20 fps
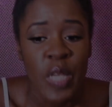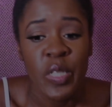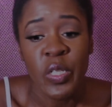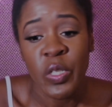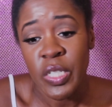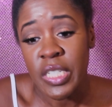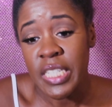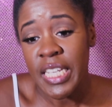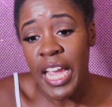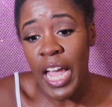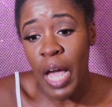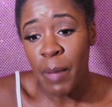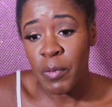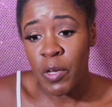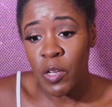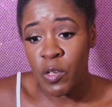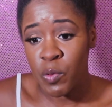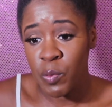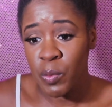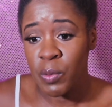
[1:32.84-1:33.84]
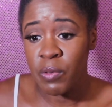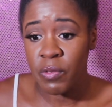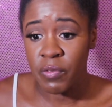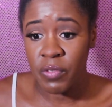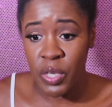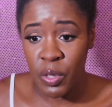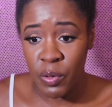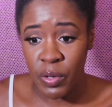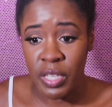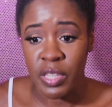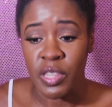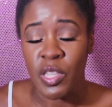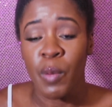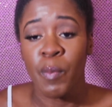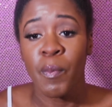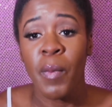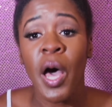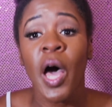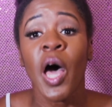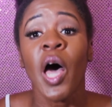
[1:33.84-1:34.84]
So today I'm going to be reviewing the
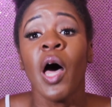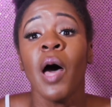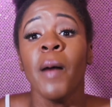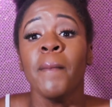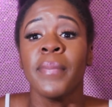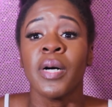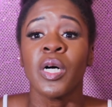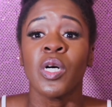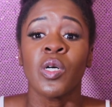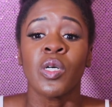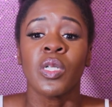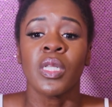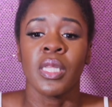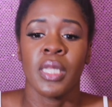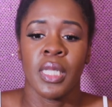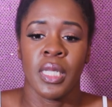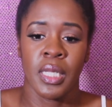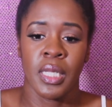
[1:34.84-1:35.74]
purple